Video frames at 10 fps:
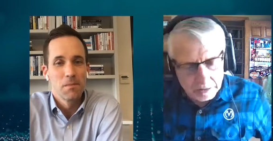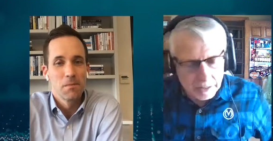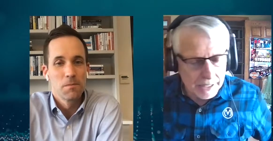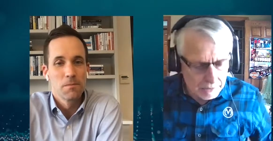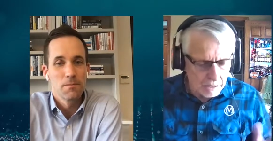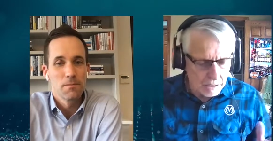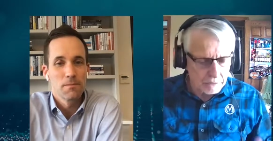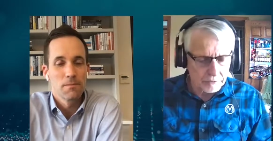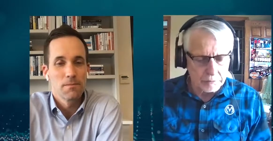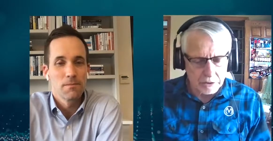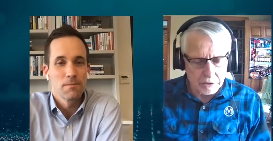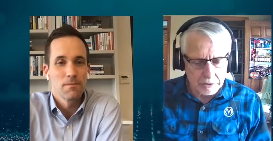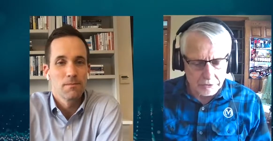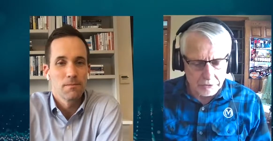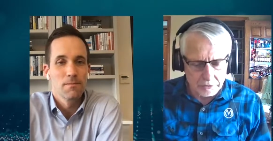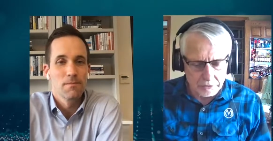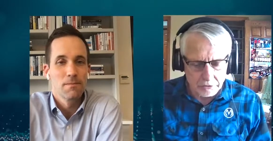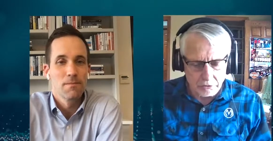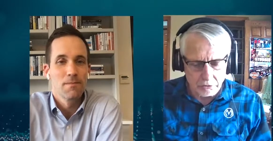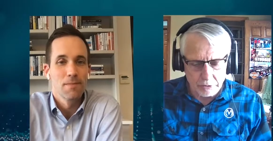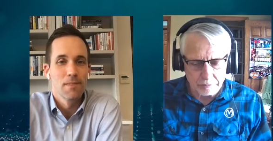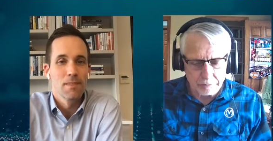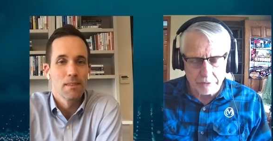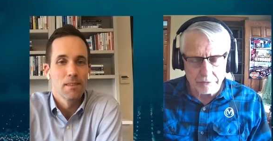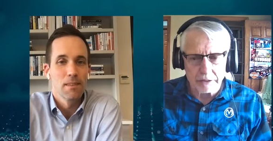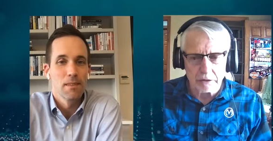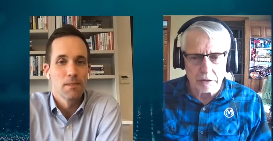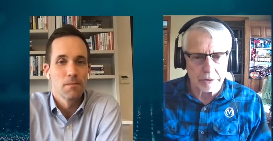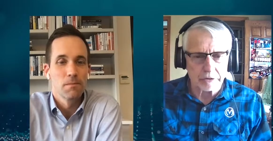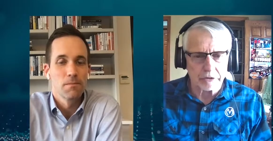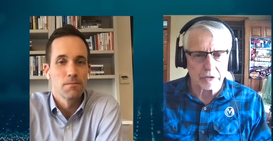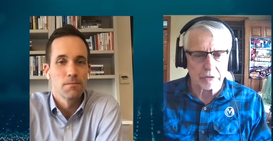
Speaker 1: like a lot of communities. And so we've benefited, our business has